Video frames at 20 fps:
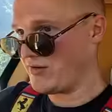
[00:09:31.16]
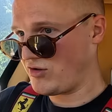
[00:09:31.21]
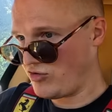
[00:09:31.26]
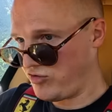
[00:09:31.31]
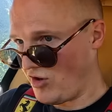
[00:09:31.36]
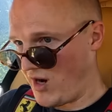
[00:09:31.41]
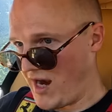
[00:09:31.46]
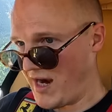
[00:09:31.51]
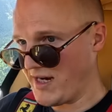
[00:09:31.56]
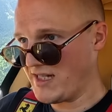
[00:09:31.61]

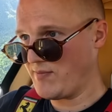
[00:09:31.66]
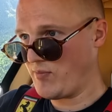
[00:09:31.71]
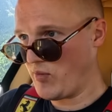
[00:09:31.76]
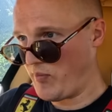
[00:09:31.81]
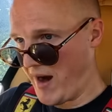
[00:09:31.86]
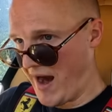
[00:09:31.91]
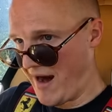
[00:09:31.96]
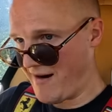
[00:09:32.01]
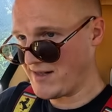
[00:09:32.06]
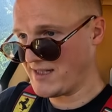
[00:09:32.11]
trying to
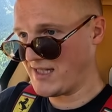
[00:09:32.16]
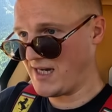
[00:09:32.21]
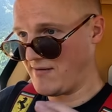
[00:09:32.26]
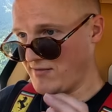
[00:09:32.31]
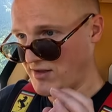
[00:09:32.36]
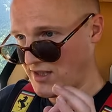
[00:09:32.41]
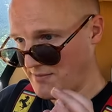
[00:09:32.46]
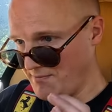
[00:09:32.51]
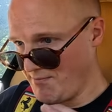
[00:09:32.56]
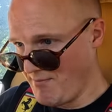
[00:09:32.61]
prepare
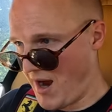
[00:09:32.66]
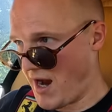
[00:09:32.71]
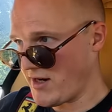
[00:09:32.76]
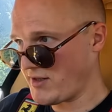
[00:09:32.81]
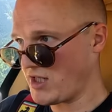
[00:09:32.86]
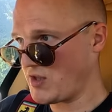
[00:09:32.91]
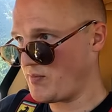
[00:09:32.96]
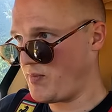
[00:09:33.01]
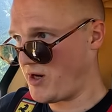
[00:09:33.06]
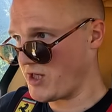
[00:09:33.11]
ourselves as
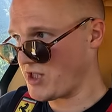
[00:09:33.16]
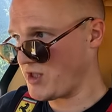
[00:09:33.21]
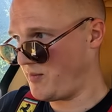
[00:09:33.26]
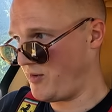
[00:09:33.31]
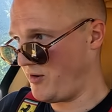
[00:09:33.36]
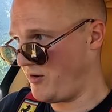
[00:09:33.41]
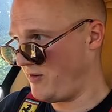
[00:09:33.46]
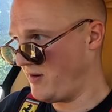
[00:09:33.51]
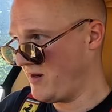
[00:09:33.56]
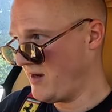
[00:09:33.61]
much as
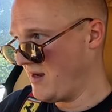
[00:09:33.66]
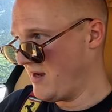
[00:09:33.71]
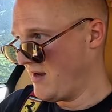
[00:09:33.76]
possible